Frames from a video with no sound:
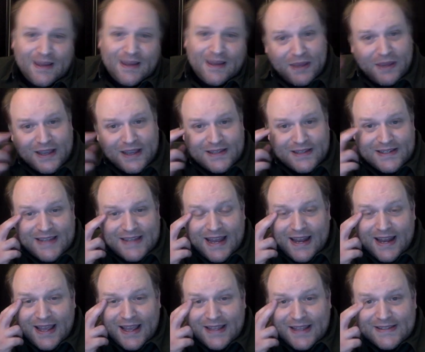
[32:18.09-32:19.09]
because
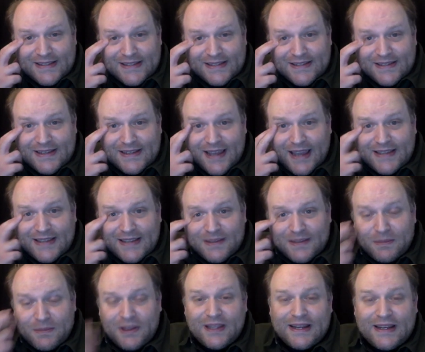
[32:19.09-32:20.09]
Deadhead's ace
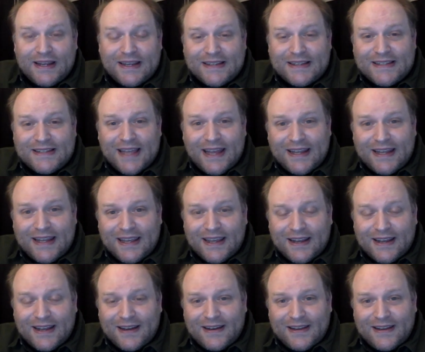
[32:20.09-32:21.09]
ability is that he
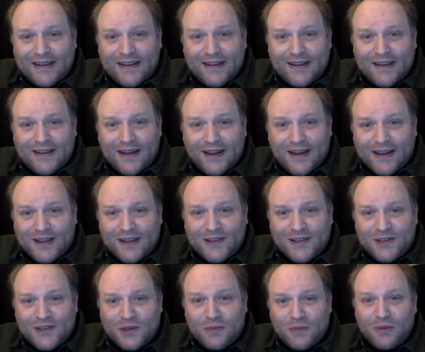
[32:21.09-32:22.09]
can
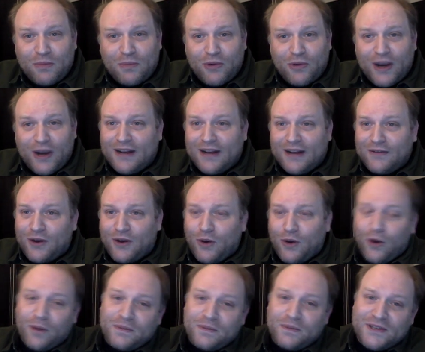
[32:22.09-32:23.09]
consume the brain of a
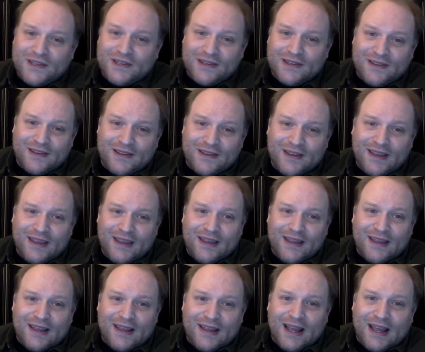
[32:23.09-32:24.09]
corpse.
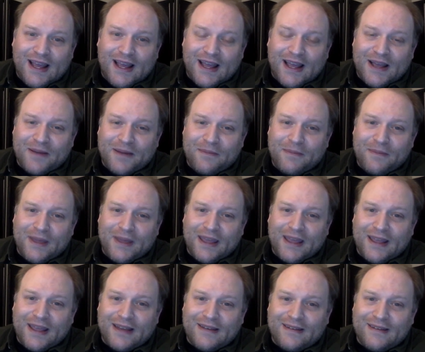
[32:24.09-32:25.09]

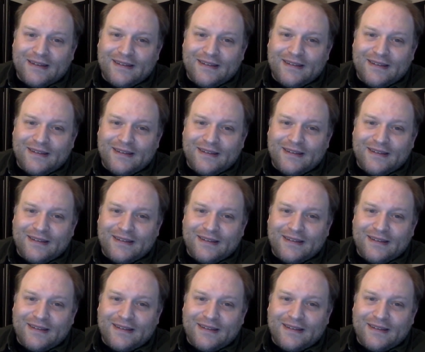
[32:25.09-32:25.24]
And